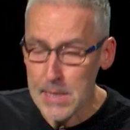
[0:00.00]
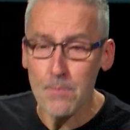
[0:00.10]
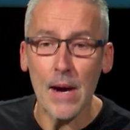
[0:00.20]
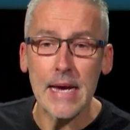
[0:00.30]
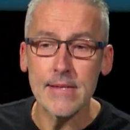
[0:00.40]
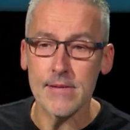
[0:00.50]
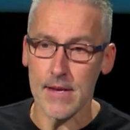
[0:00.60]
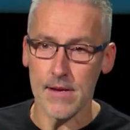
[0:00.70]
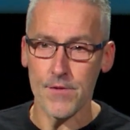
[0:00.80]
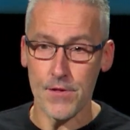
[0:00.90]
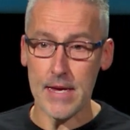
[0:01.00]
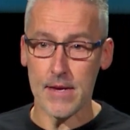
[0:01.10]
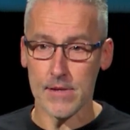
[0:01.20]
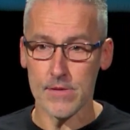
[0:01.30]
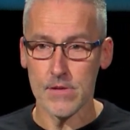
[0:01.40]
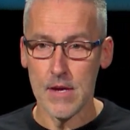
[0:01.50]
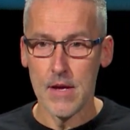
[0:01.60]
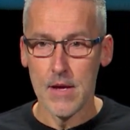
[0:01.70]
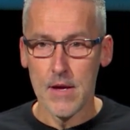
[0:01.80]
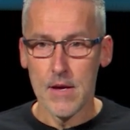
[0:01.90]
debating things
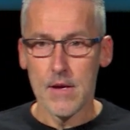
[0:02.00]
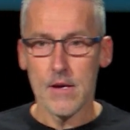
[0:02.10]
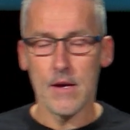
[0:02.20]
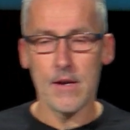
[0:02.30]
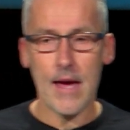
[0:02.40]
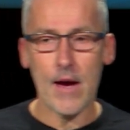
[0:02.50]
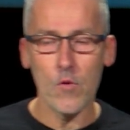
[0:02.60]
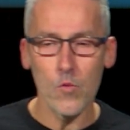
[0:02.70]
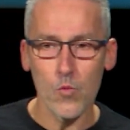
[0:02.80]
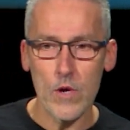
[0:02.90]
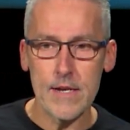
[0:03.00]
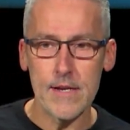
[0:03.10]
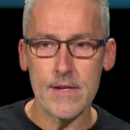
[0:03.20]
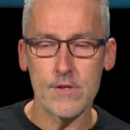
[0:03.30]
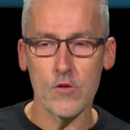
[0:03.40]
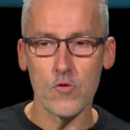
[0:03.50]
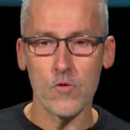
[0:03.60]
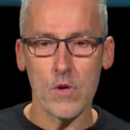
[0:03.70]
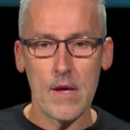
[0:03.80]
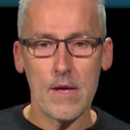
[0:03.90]
and how we need
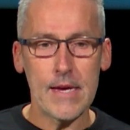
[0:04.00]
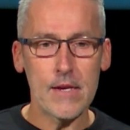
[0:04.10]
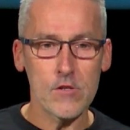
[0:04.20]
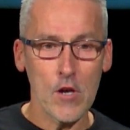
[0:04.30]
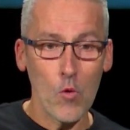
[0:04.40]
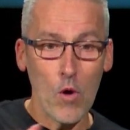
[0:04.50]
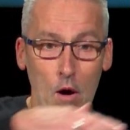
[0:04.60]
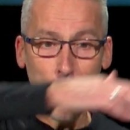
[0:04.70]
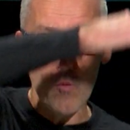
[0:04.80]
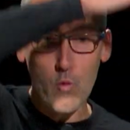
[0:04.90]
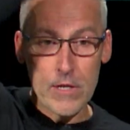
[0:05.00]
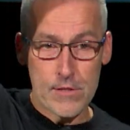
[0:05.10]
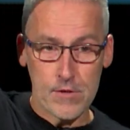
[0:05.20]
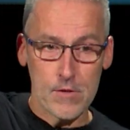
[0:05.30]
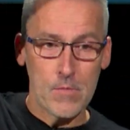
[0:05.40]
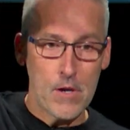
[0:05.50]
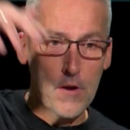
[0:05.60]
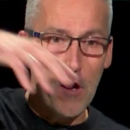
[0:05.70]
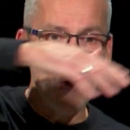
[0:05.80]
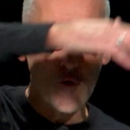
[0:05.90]
to exalt our wisdom
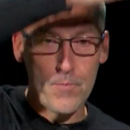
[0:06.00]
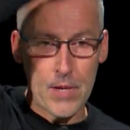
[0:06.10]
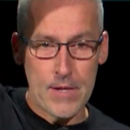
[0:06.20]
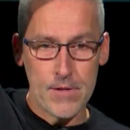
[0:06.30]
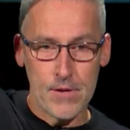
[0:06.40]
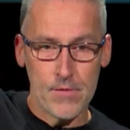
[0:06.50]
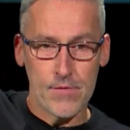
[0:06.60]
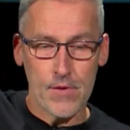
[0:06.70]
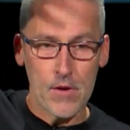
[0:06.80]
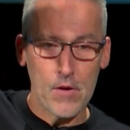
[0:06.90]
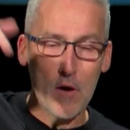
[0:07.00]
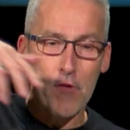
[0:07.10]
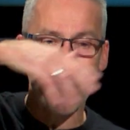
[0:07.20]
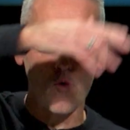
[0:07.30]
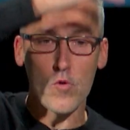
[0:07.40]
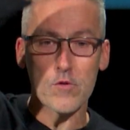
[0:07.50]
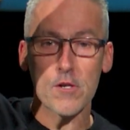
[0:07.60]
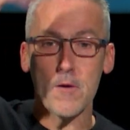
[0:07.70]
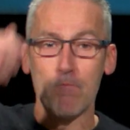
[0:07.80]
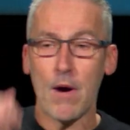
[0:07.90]
and our opinions and our
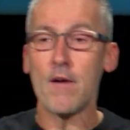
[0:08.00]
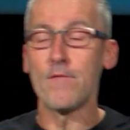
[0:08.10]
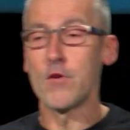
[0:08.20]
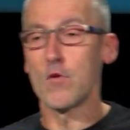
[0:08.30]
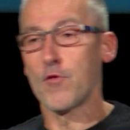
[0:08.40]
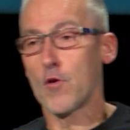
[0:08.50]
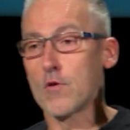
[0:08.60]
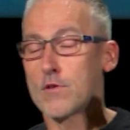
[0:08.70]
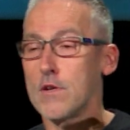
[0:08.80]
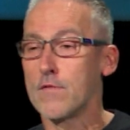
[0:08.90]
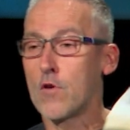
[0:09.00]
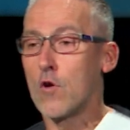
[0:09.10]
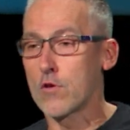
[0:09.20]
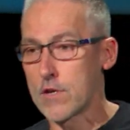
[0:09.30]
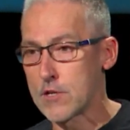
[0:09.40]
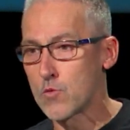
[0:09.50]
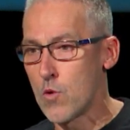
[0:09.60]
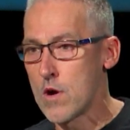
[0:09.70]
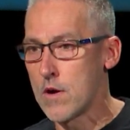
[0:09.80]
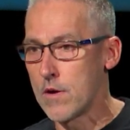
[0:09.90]
thoughts above the authority of God and His
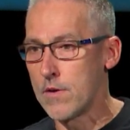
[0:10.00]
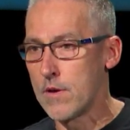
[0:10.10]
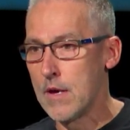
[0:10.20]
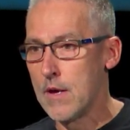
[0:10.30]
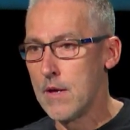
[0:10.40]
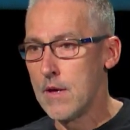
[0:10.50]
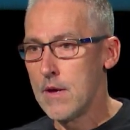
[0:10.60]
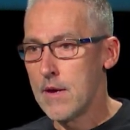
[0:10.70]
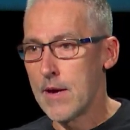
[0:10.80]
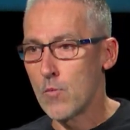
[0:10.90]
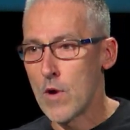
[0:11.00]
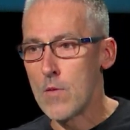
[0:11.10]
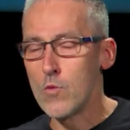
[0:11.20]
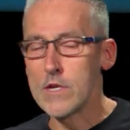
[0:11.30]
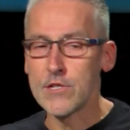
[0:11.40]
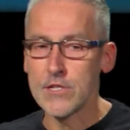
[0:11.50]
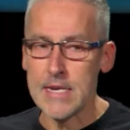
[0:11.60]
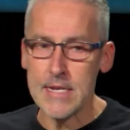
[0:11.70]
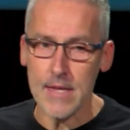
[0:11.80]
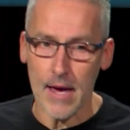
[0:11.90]
Word. And when we
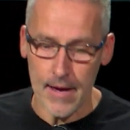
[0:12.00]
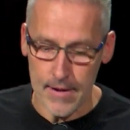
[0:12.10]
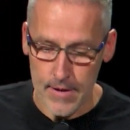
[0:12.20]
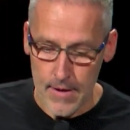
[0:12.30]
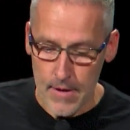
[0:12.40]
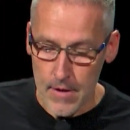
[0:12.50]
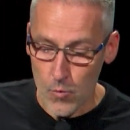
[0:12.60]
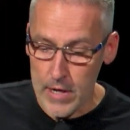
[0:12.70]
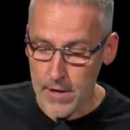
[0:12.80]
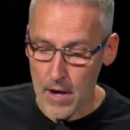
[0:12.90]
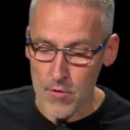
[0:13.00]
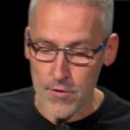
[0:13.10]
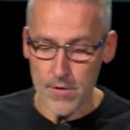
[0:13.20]
see that, we know